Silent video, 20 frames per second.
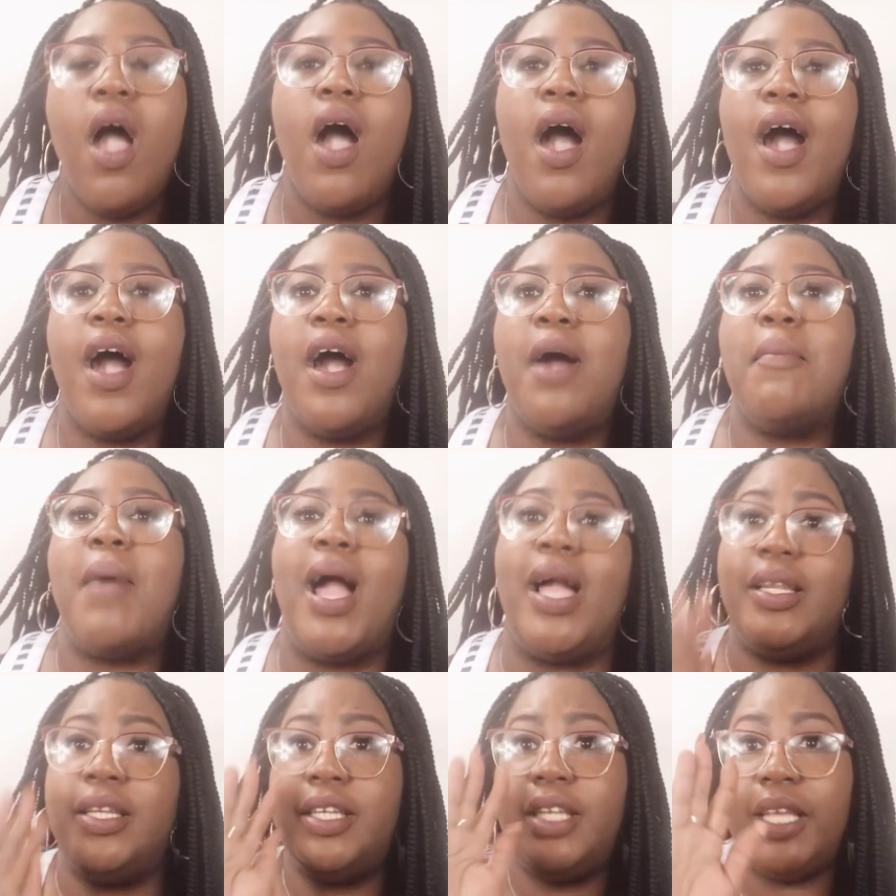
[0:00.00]

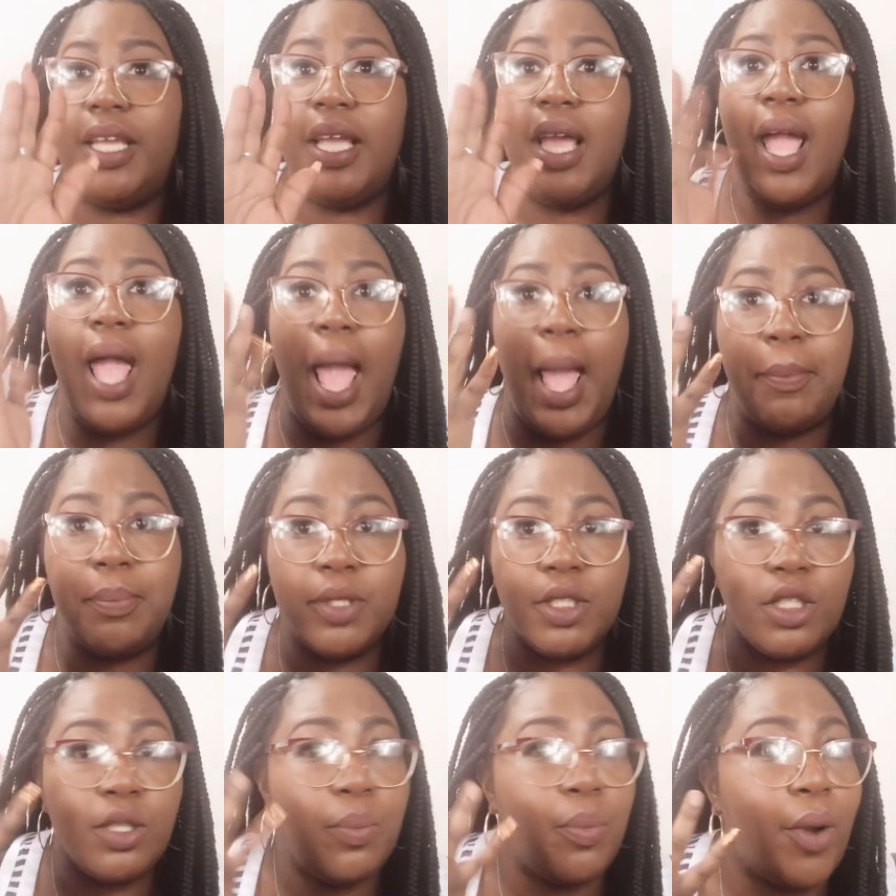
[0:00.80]
I did
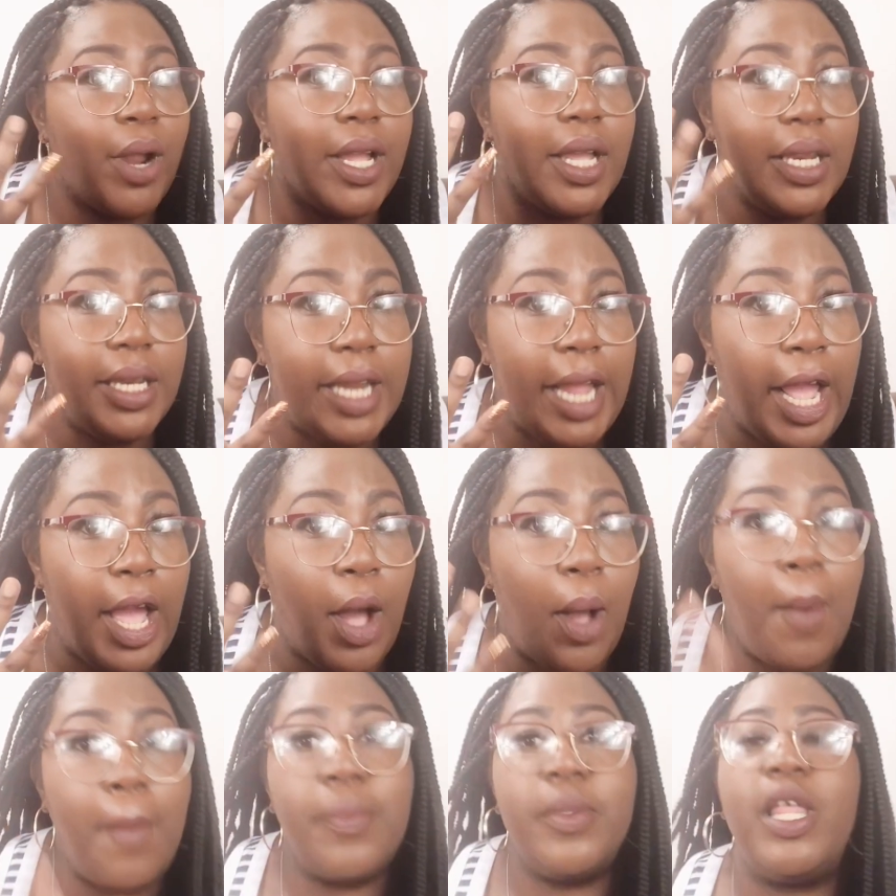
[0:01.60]
happen to break a
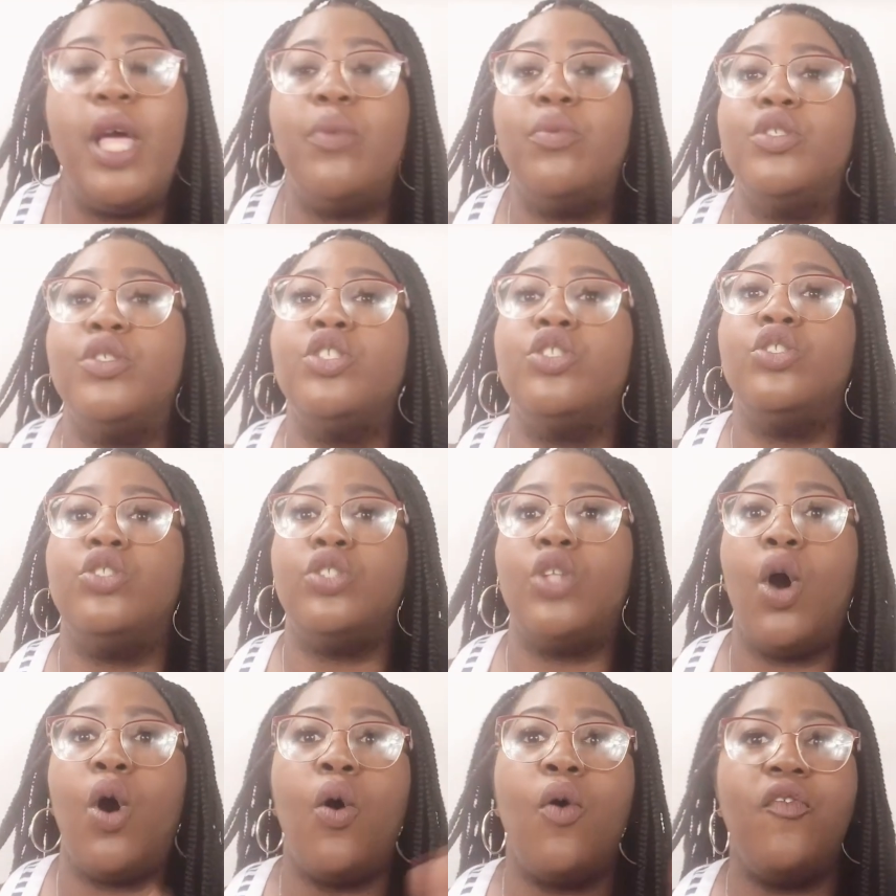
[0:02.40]
nail. That was
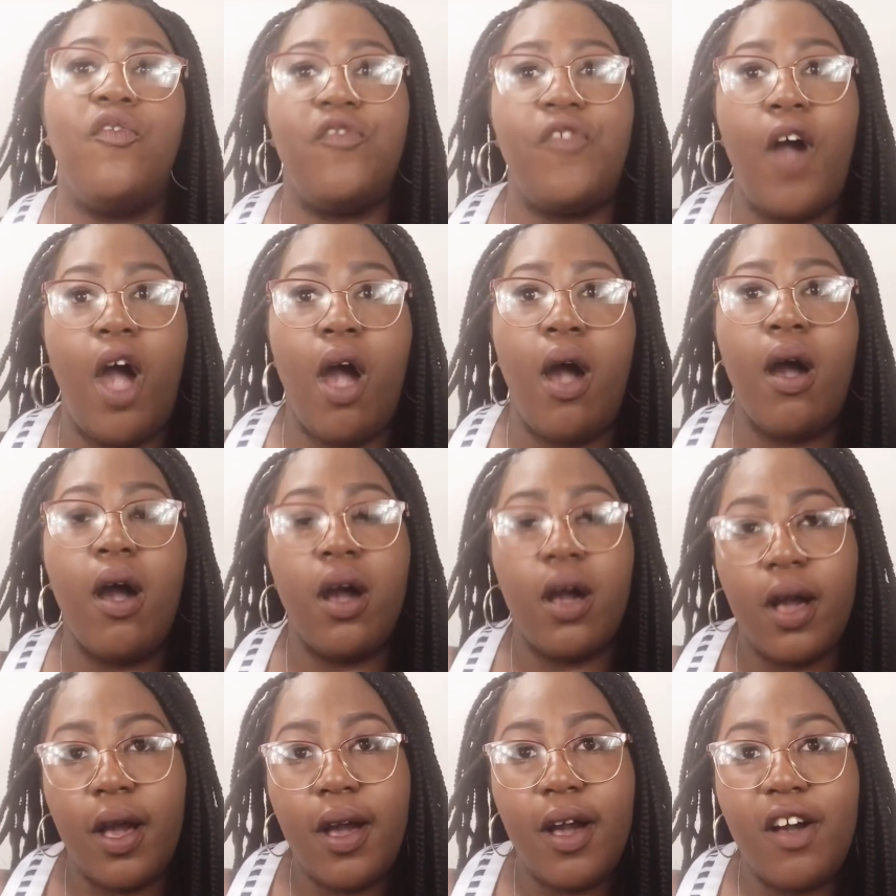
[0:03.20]
no fault
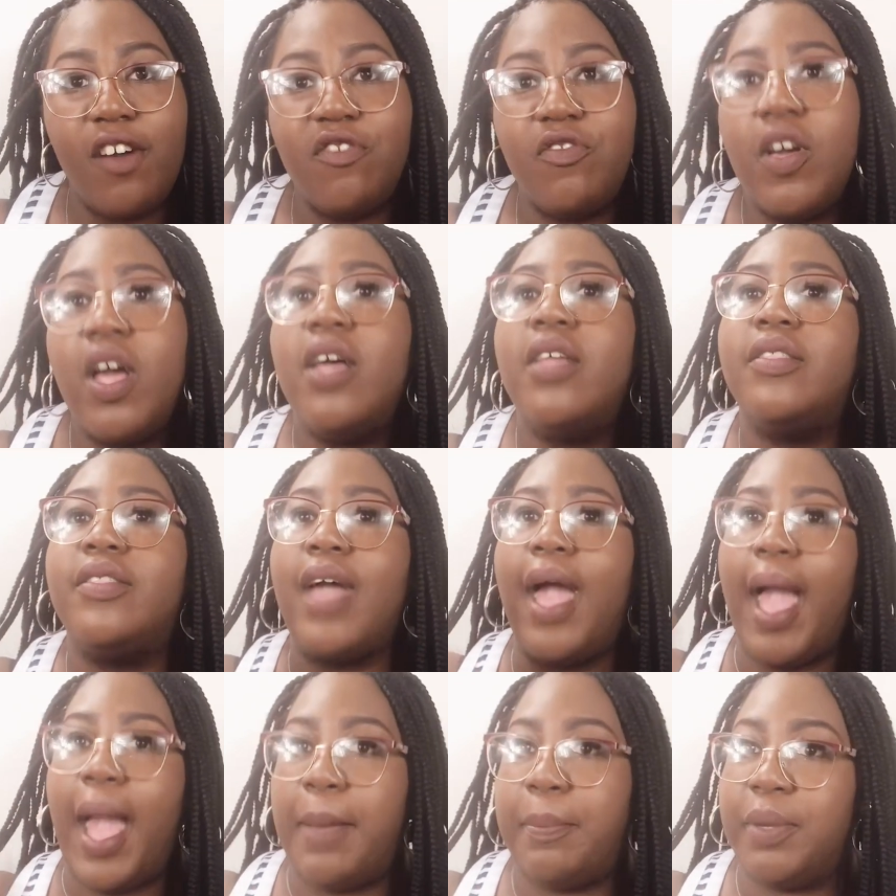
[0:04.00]
of the
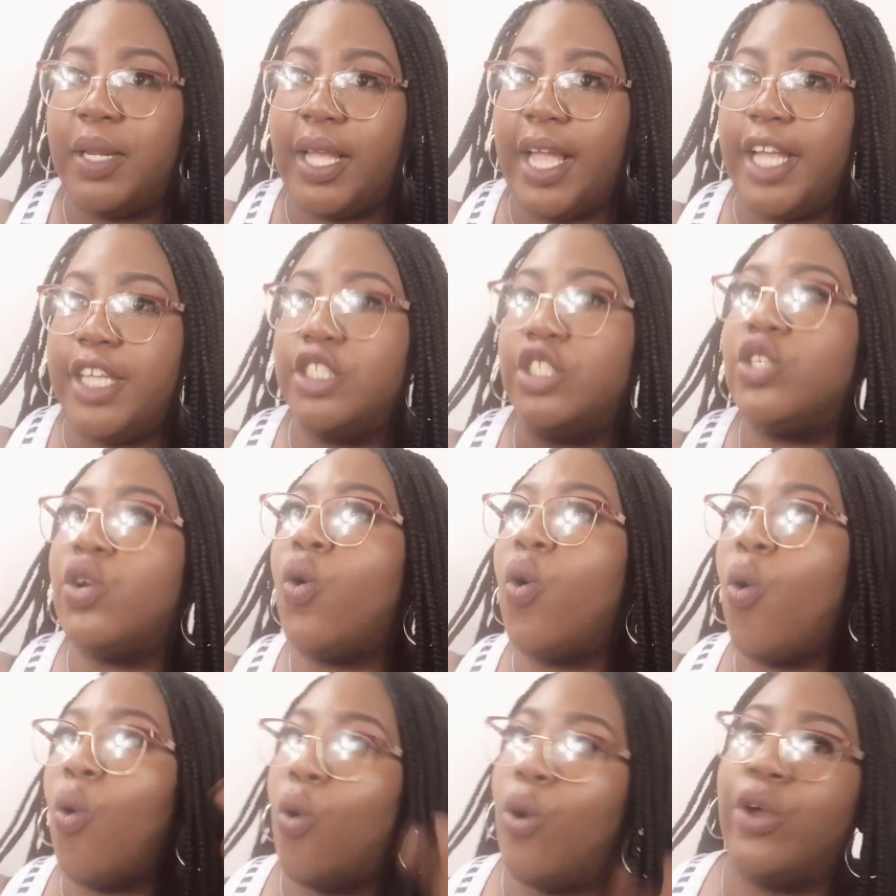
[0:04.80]
application
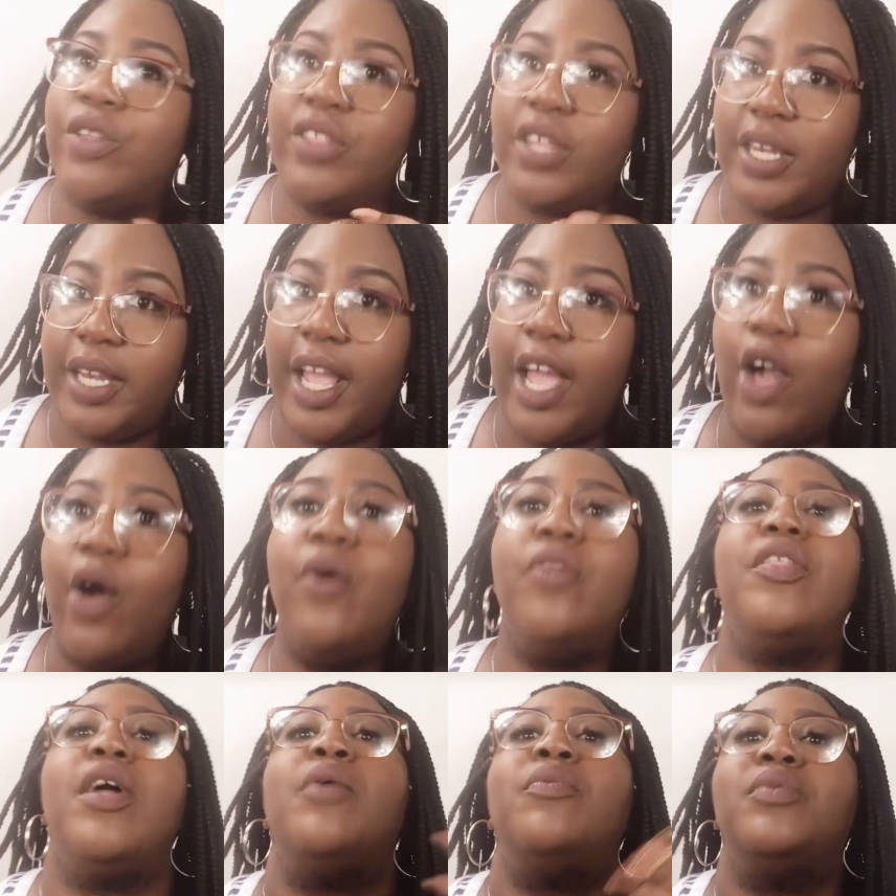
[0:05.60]
or the nail.
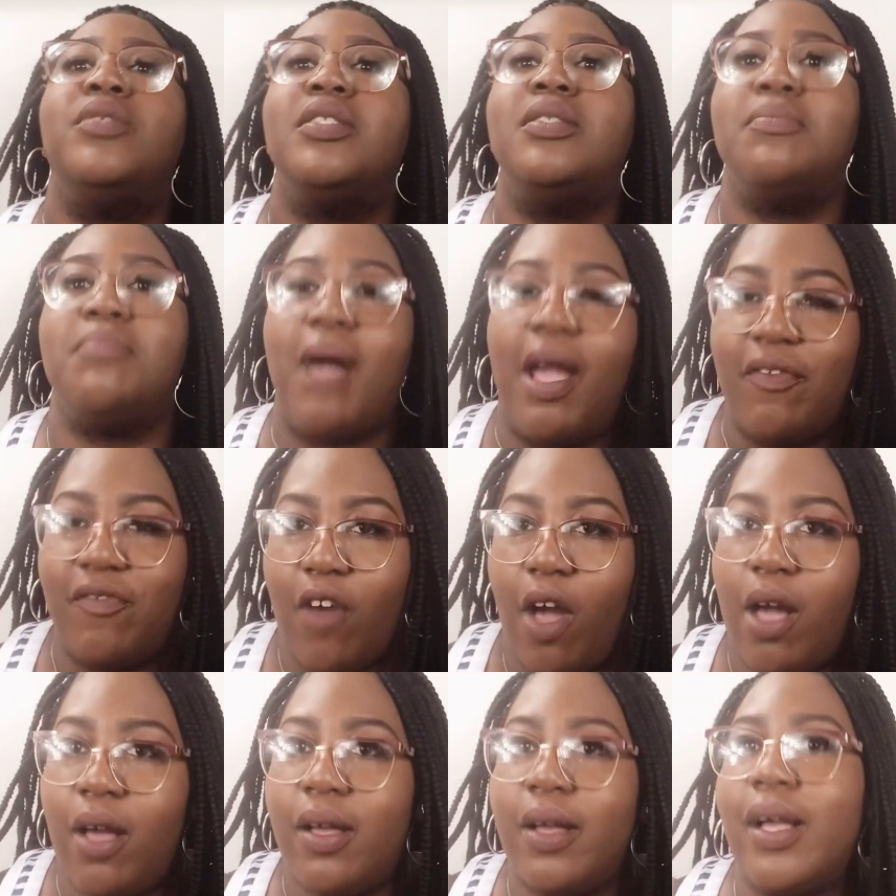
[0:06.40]
That was my
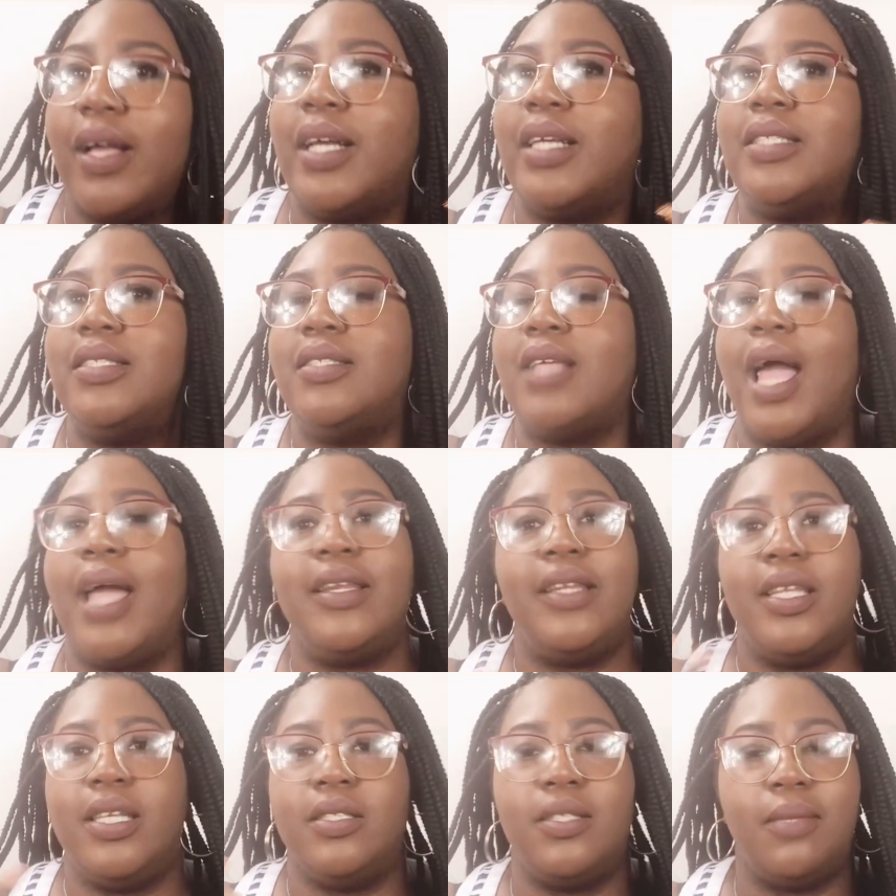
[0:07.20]
fault, because I
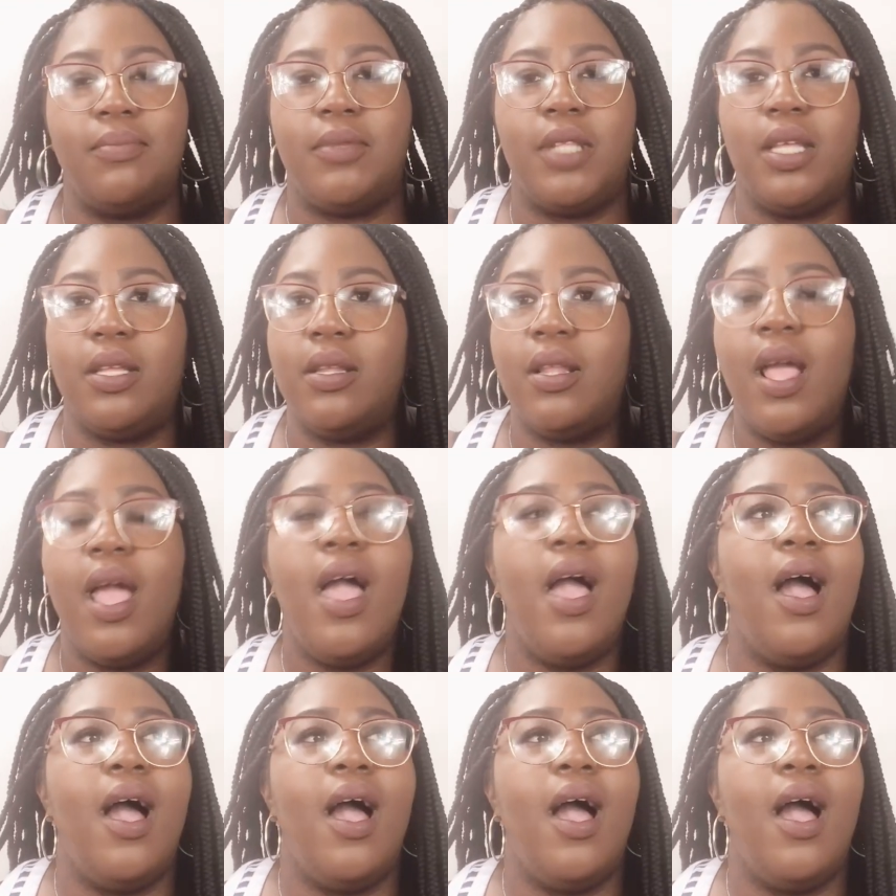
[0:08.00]
did something